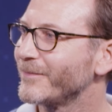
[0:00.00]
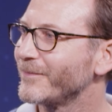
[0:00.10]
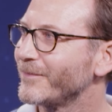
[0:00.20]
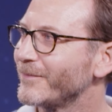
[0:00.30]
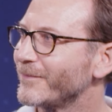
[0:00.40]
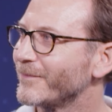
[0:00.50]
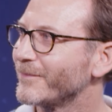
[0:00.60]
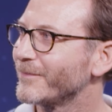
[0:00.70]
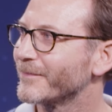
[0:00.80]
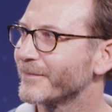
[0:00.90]

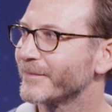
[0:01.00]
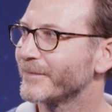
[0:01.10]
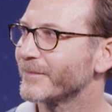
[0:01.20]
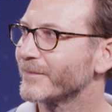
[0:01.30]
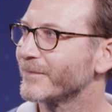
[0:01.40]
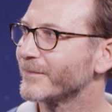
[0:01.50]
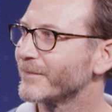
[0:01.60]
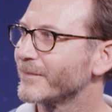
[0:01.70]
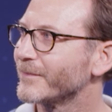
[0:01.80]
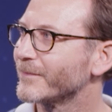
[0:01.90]

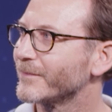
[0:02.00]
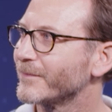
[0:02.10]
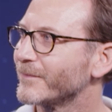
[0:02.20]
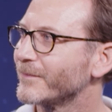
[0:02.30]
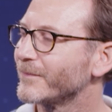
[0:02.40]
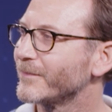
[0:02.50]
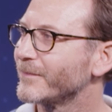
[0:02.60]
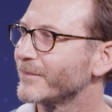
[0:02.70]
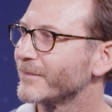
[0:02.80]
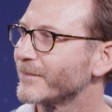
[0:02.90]

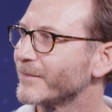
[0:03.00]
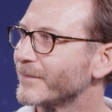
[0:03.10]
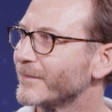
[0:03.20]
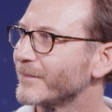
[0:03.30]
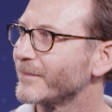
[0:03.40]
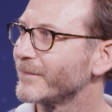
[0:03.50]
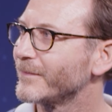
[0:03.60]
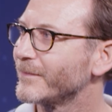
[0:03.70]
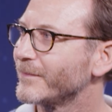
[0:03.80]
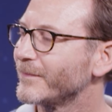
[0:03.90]

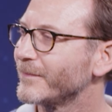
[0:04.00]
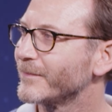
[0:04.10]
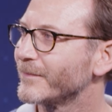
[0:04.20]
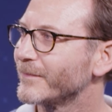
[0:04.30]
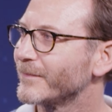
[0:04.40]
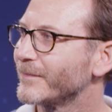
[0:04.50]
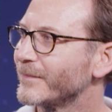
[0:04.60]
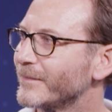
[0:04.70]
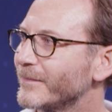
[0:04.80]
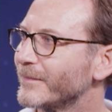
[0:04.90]

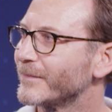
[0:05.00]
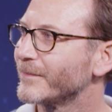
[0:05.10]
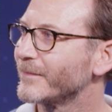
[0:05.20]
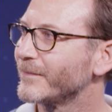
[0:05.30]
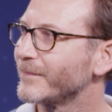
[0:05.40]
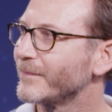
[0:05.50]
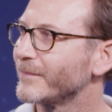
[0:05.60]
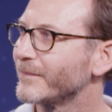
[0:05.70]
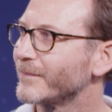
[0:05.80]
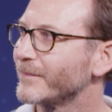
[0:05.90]

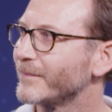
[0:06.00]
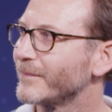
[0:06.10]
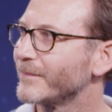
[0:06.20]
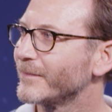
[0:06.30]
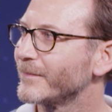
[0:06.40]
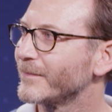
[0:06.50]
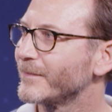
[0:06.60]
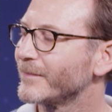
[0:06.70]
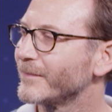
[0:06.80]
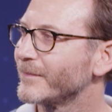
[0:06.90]

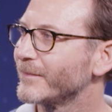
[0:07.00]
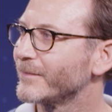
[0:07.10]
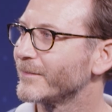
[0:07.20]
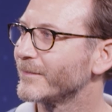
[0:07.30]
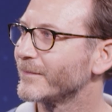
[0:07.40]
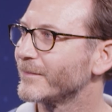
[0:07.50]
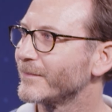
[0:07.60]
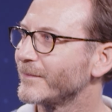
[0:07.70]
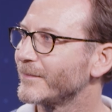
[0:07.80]
[no speech]